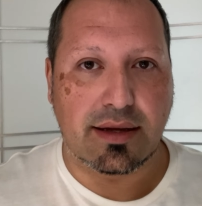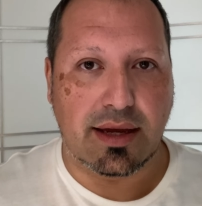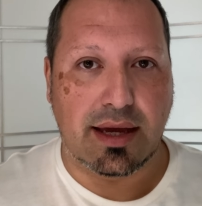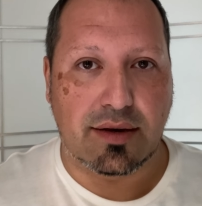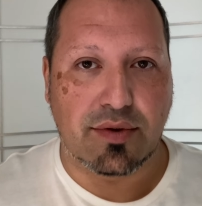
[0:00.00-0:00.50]

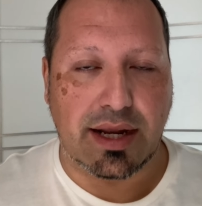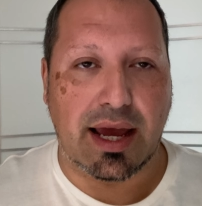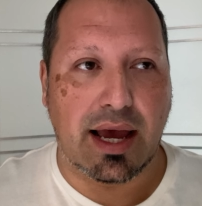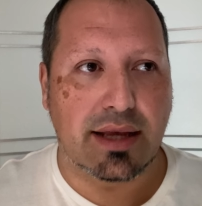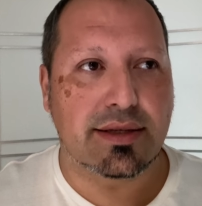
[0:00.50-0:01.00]
And when I
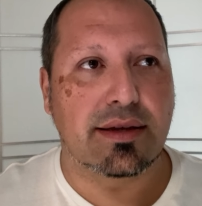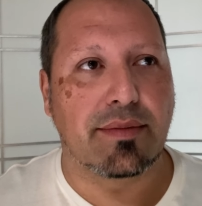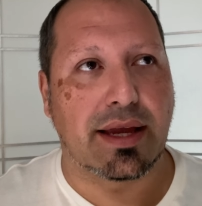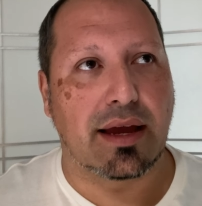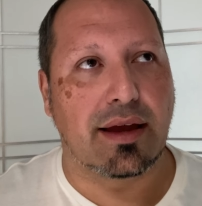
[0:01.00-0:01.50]
ask, I'm
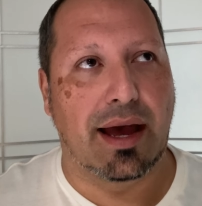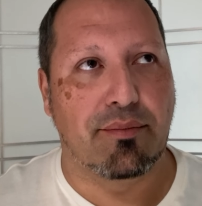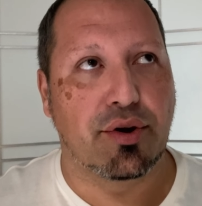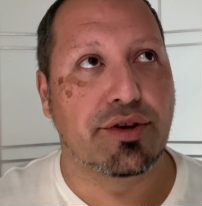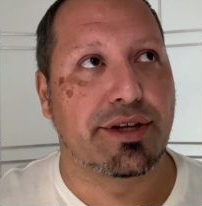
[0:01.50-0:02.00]
like,
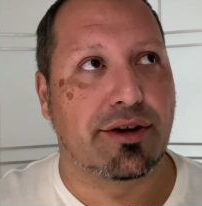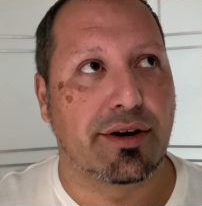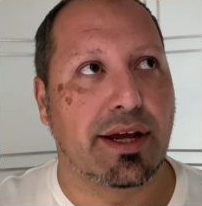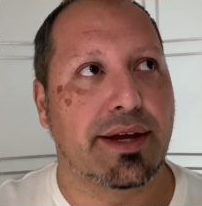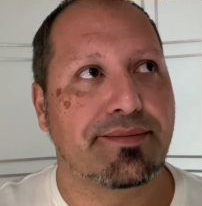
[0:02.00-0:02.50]
I'm purging,
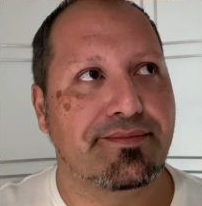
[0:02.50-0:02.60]
aren't I?